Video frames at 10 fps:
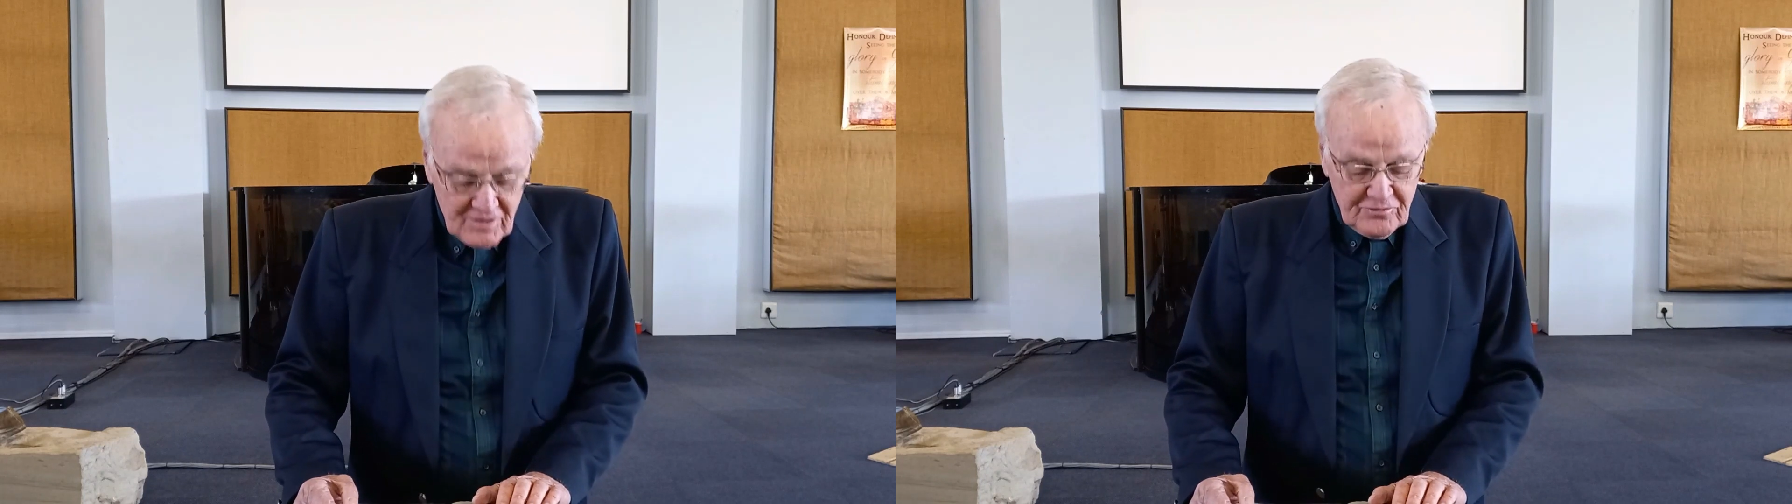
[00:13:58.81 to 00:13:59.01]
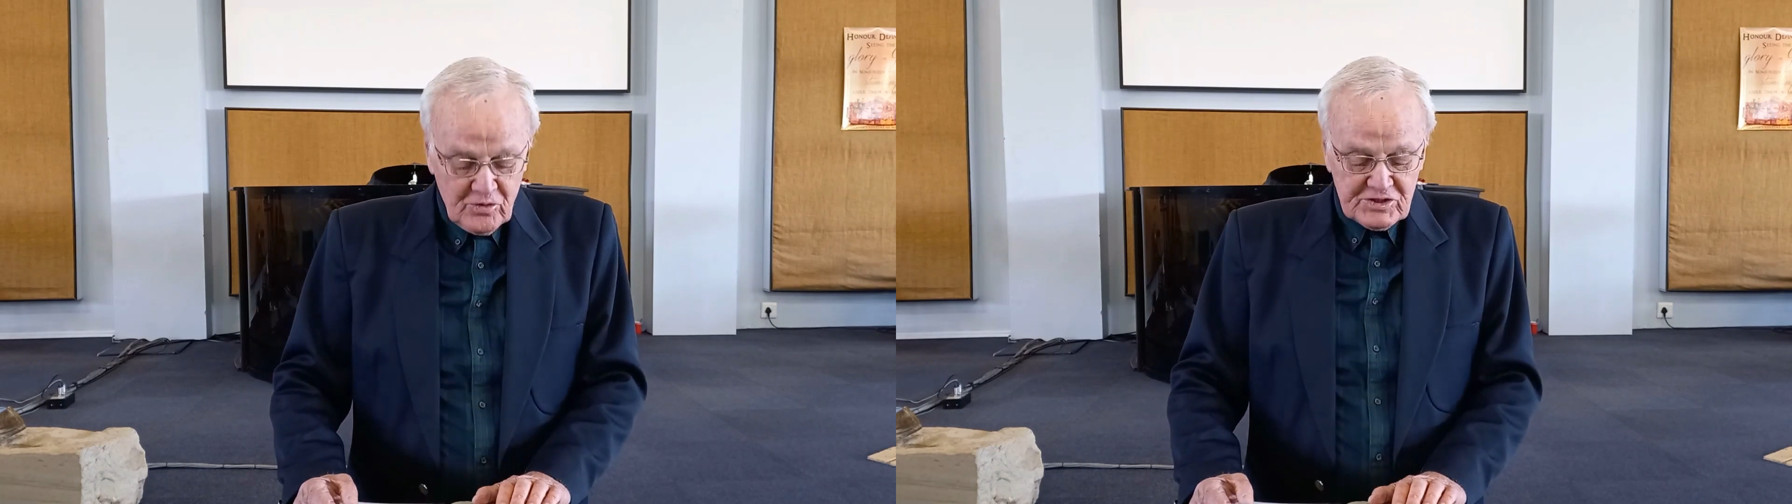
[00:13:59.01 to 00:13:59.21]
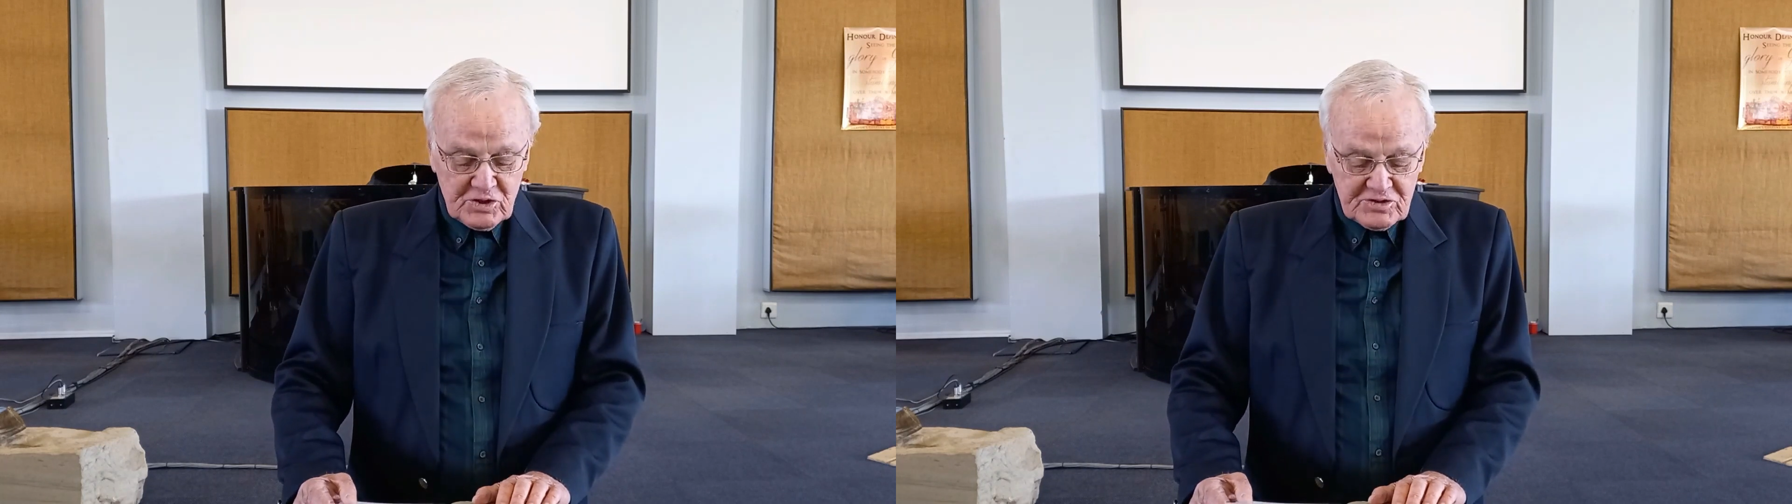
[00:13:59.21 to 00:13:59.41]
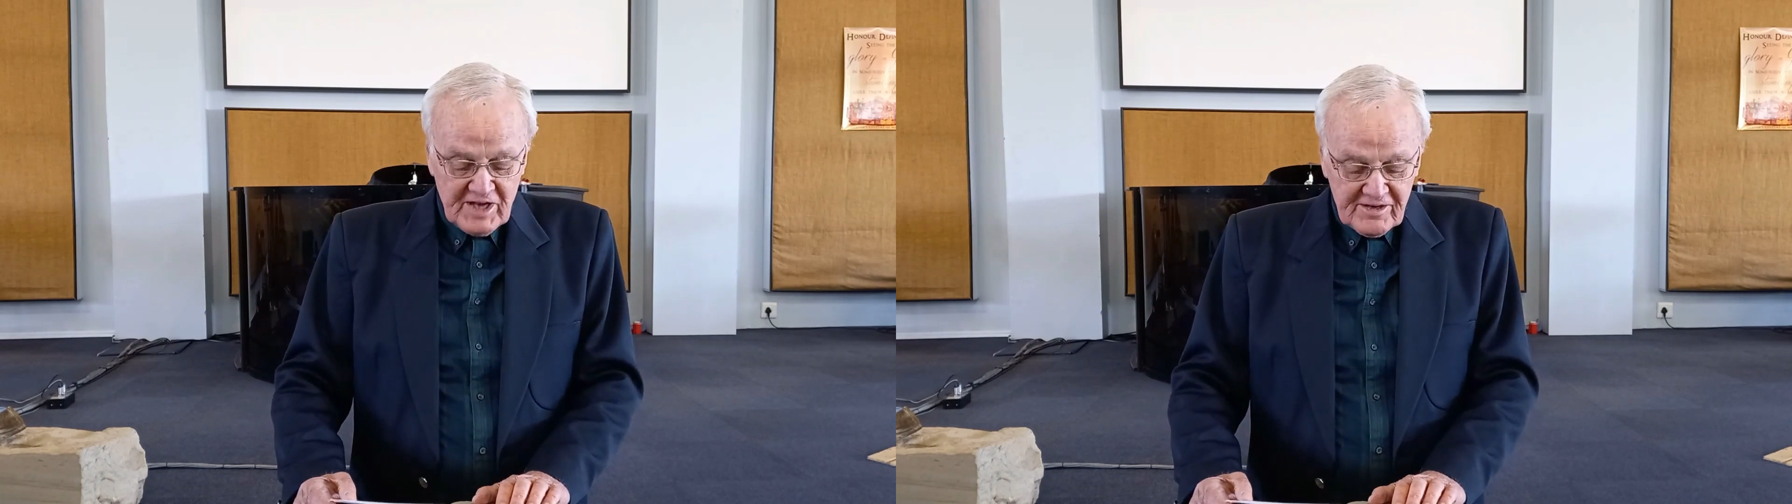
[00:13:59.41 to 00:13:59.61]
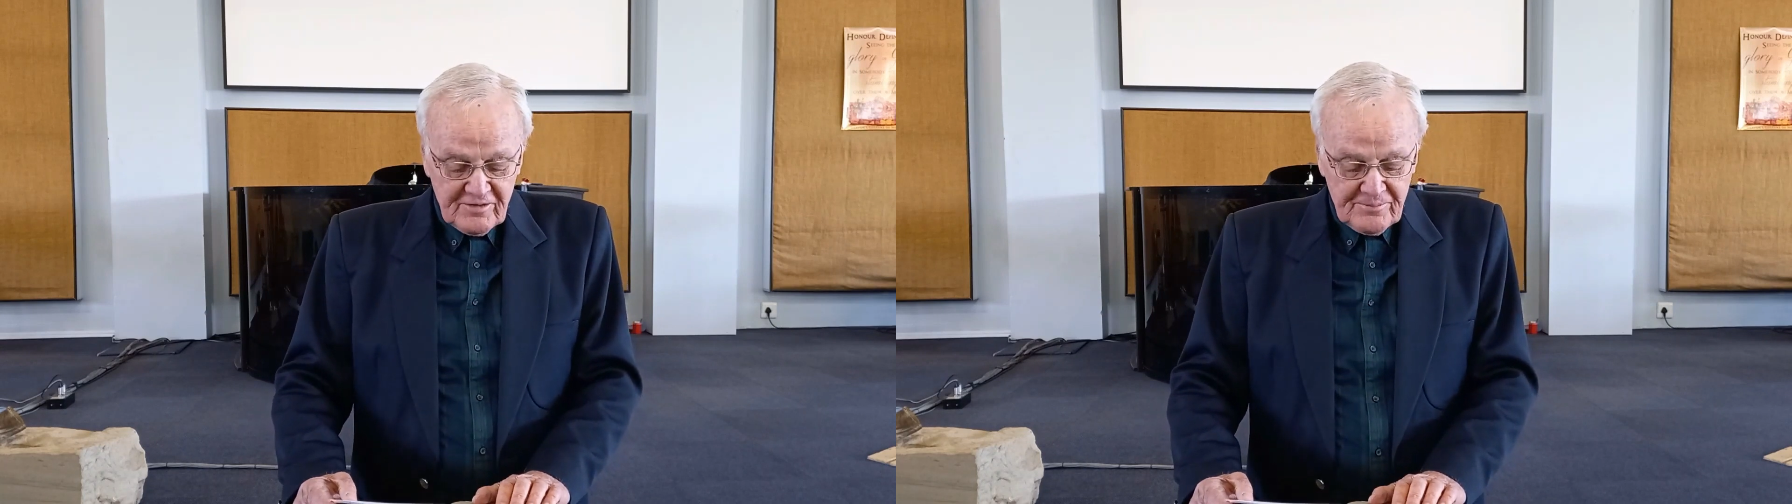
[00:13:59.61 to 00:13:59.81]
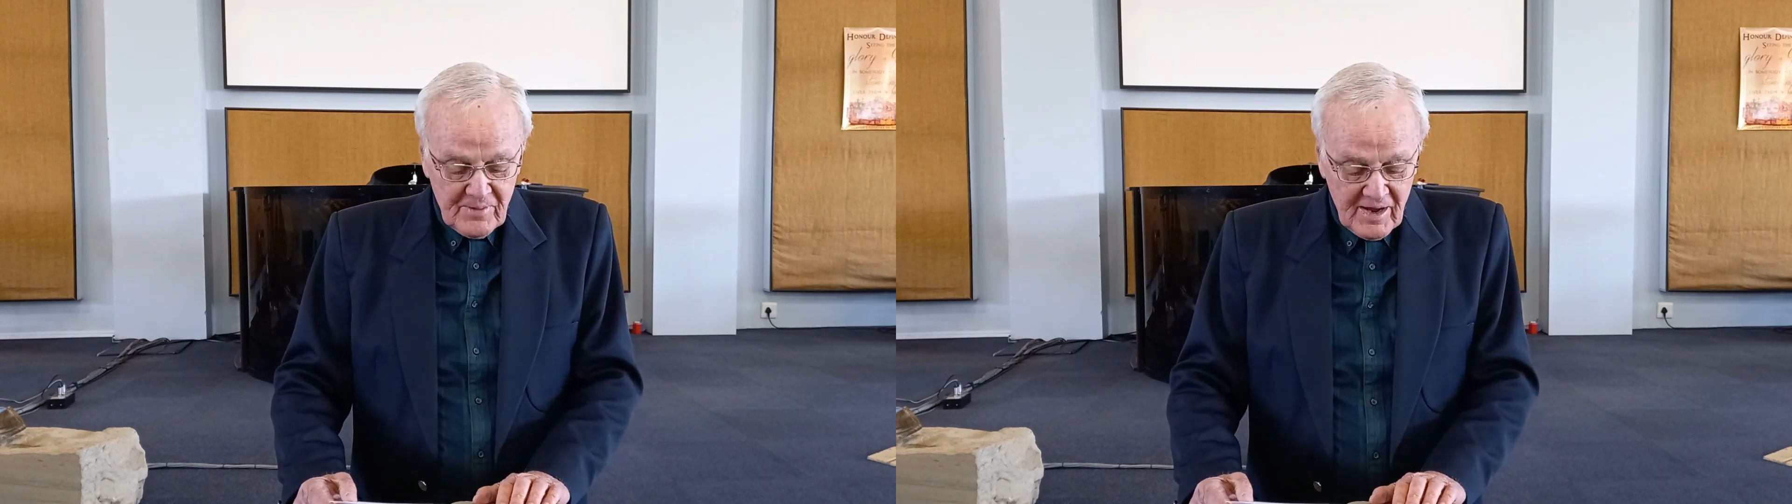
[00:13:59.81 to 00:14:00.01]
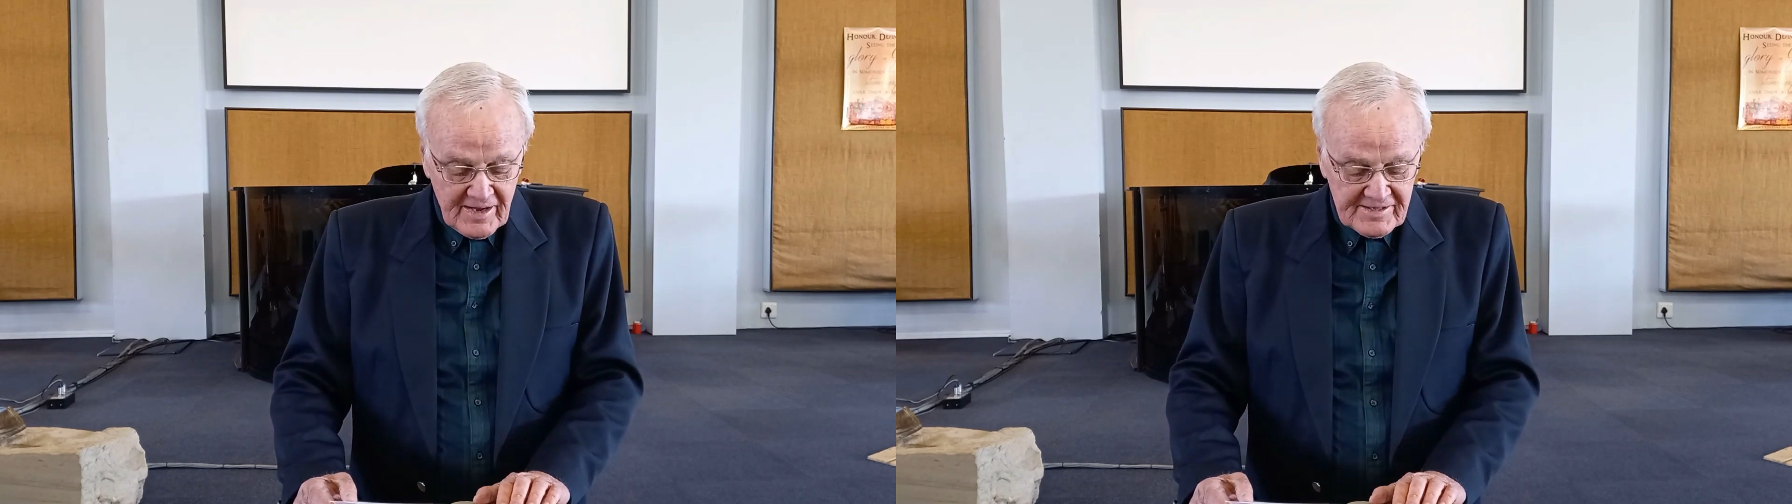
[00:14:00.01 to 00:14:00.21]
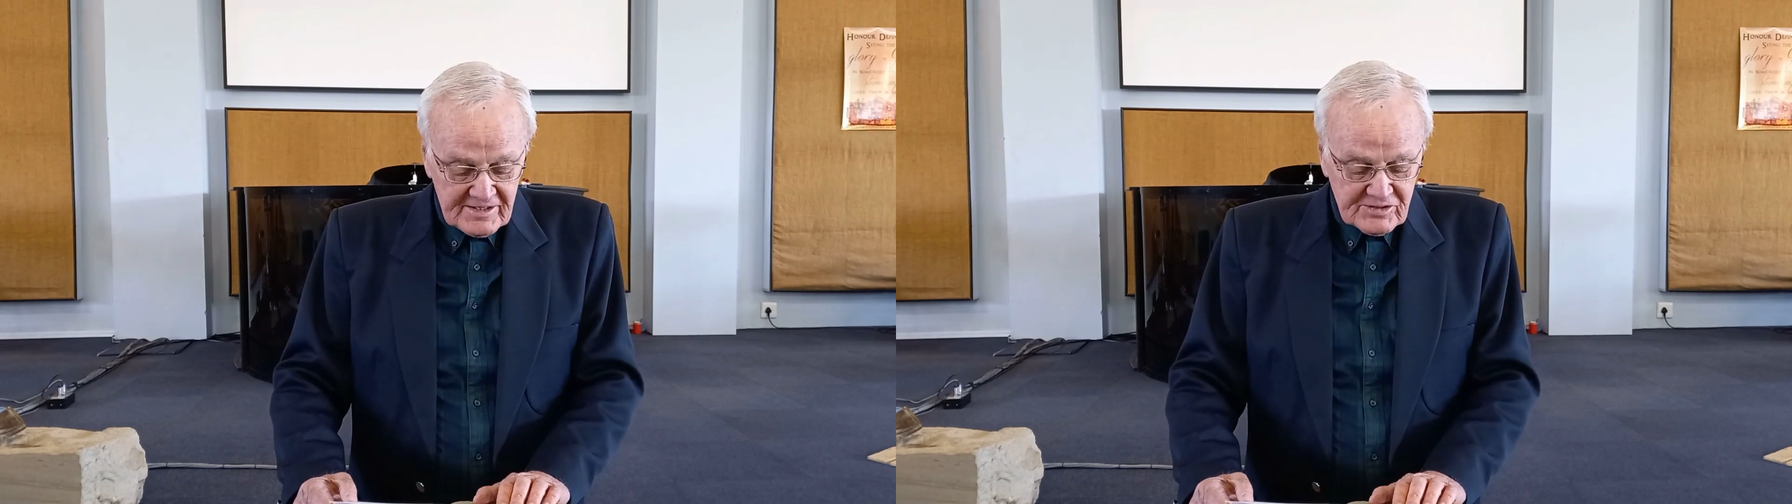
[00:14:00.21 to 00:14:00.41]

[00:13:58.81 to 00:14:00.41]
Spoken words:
for he shall take of mine and